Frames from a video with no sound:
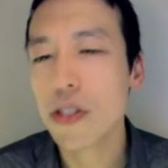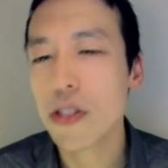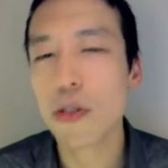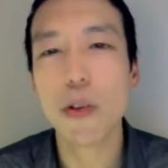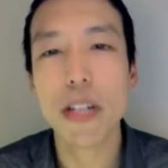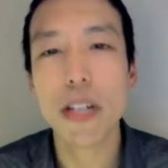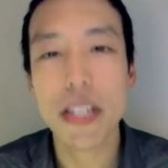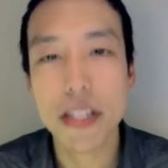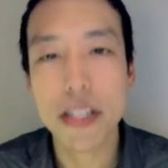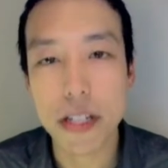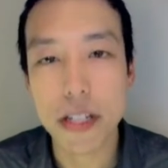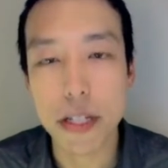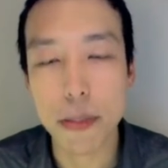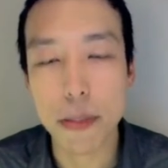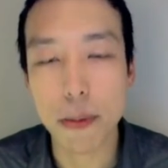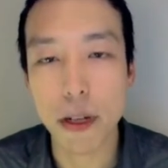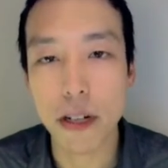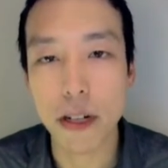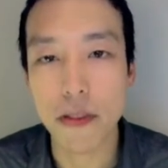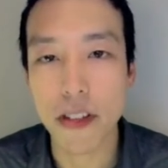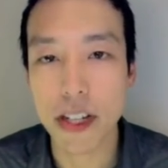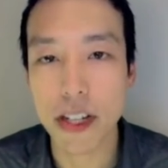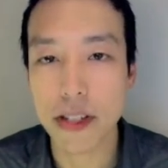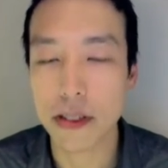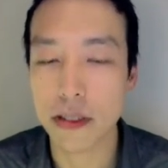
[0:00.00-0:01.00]
So what is a small
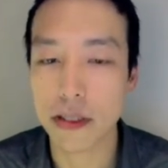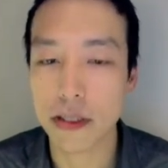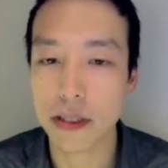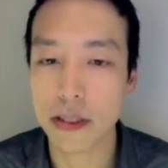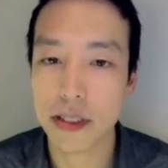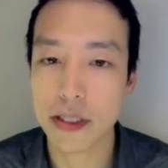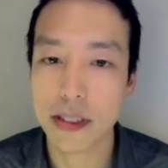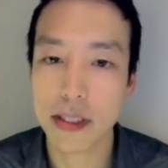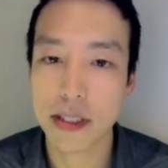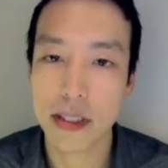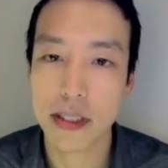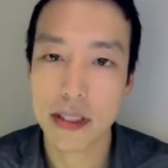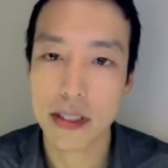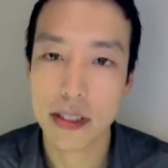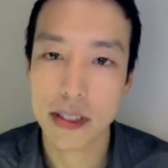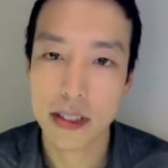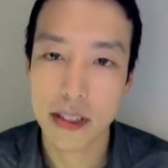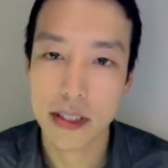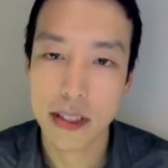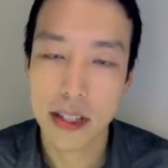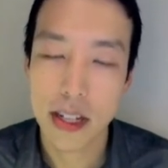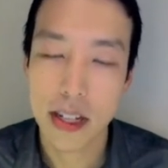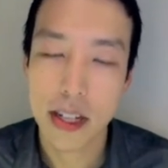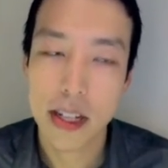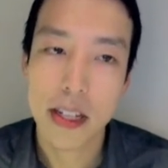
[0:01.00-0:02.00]
vessel?
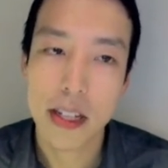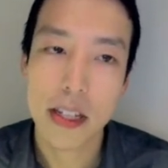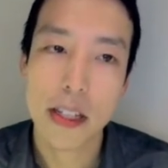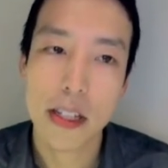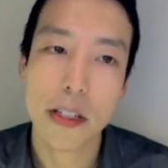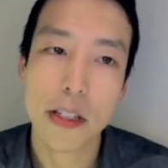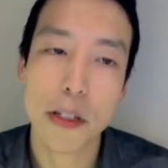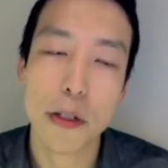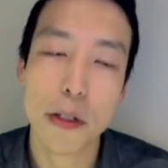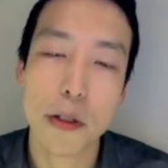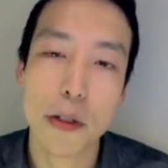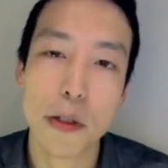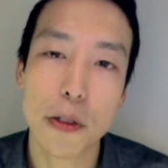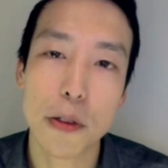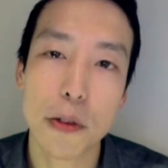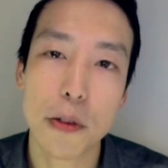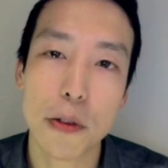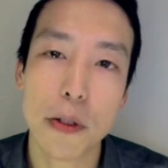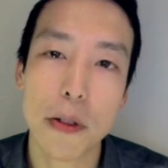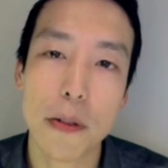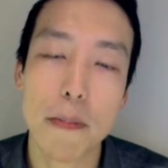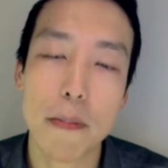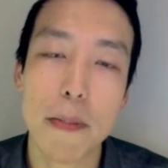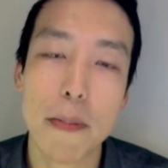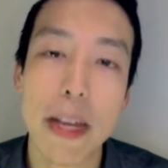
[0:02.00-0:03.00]

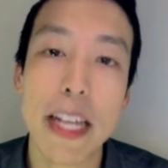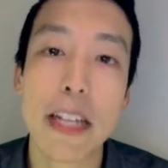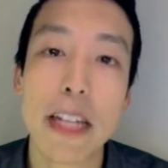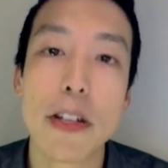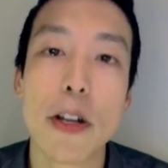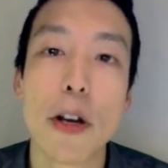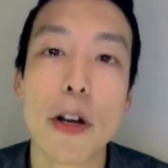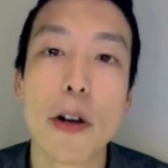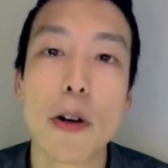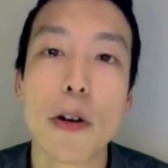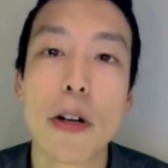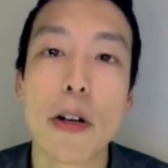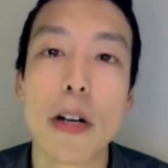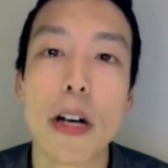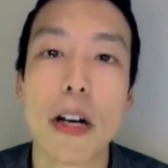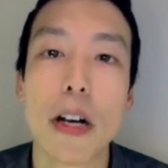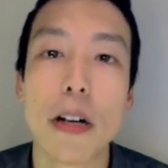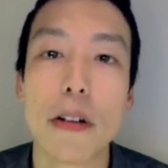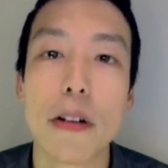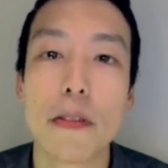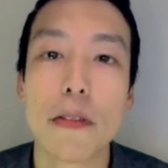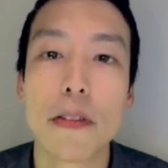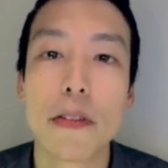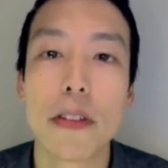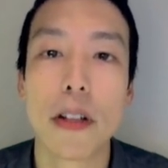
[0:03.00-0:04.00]
You may know
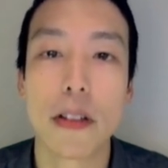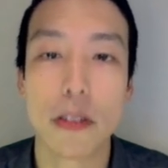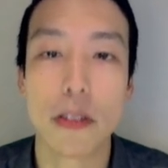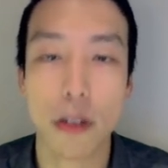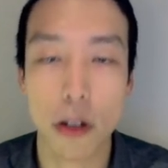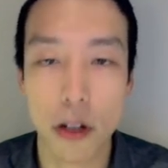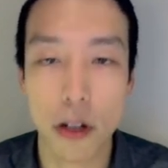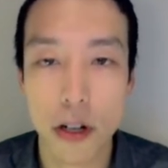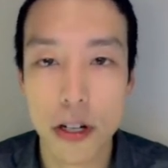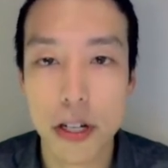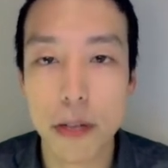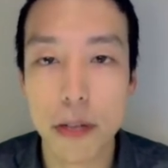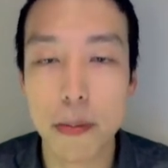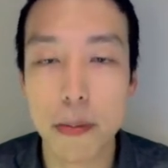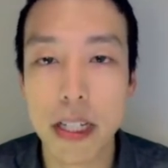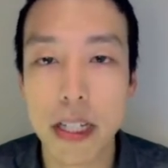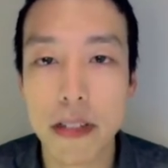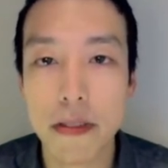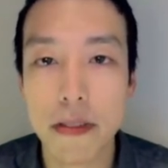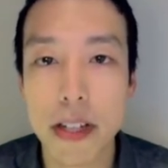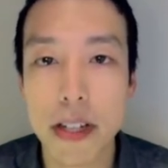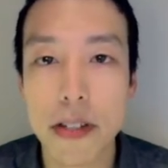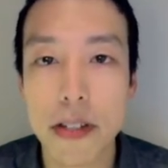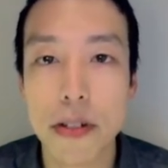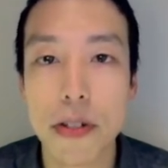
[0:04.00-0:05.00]
of the large and
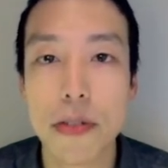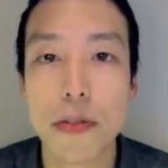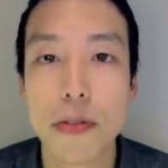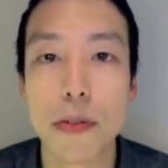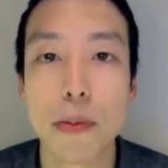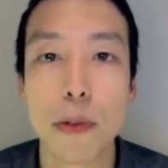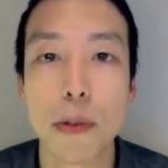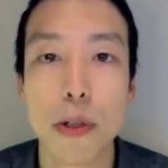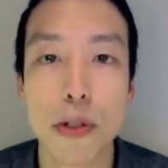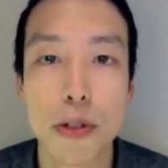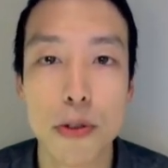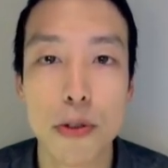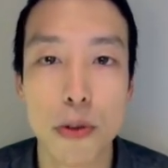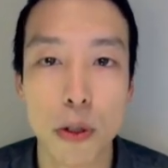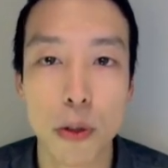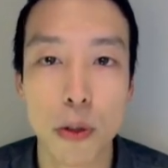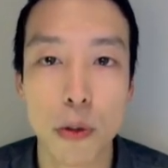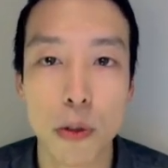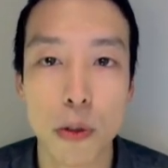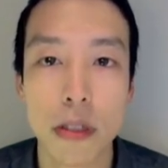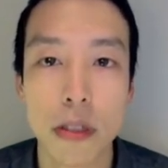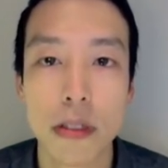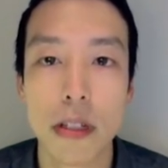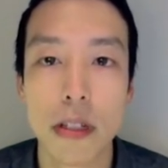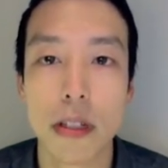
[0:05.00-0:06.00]
medium vessels from the stroke
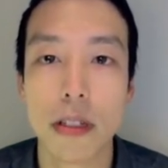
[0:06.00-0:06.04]
world.